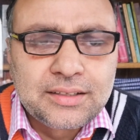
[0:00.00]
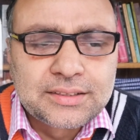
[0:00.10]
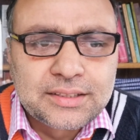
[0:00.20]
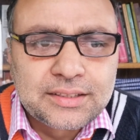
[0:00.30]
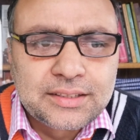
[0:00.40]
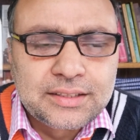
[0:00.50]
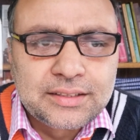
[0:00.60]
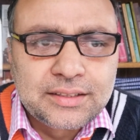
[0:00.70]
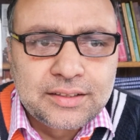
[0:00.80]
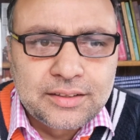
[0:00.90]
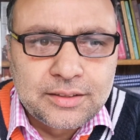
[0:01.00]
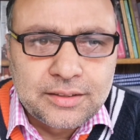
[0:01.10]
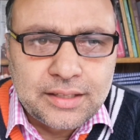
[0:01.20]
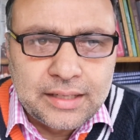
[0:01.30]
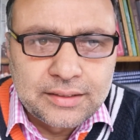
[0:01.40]

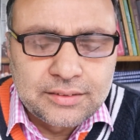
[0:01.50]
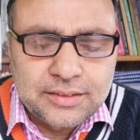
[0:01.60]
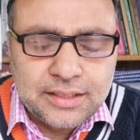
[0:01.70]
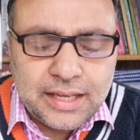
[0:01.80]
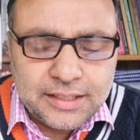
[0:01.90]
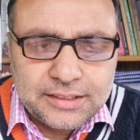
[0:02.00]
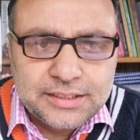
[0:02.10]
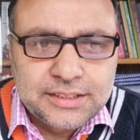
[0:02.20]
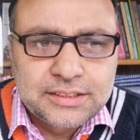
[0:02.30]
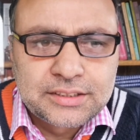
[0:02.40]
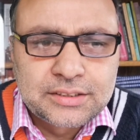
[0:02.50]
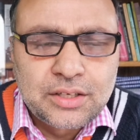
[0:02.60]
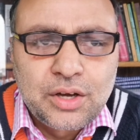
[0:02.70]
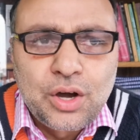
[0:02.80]
certain characteristics,